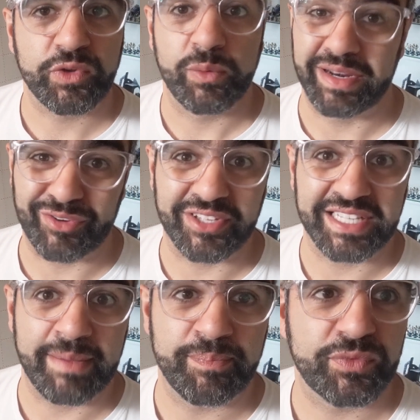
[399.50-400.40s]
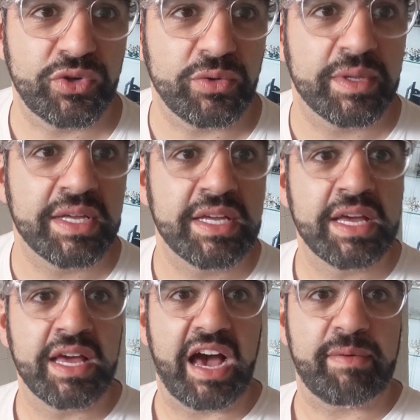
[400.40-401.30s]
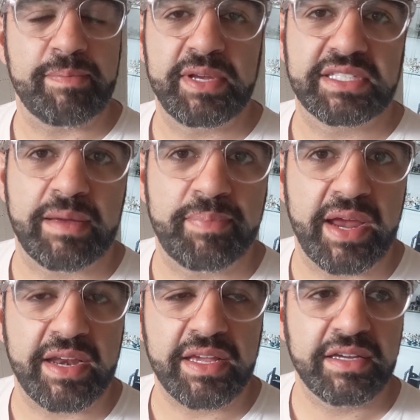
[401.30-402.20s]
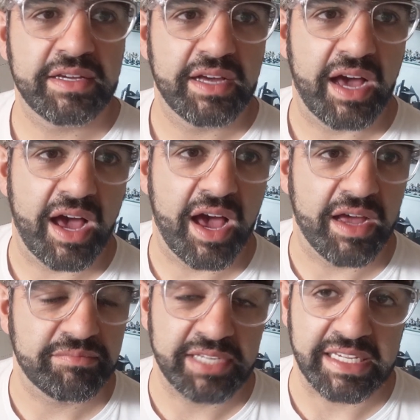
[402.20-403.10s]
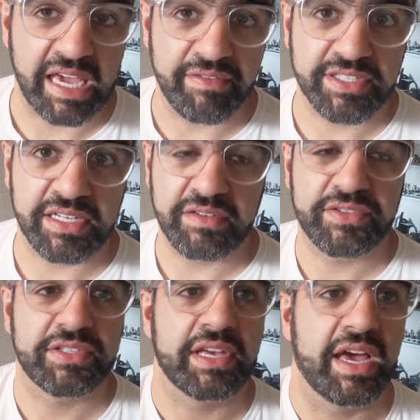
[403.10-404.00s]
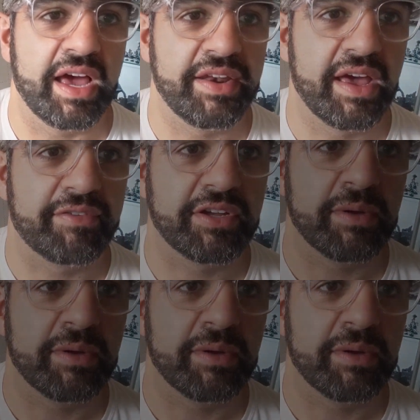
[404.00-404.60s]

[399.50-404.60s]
when I've got the time. Cool. I've been Peacetime Painting. Take care of yourselves and have a good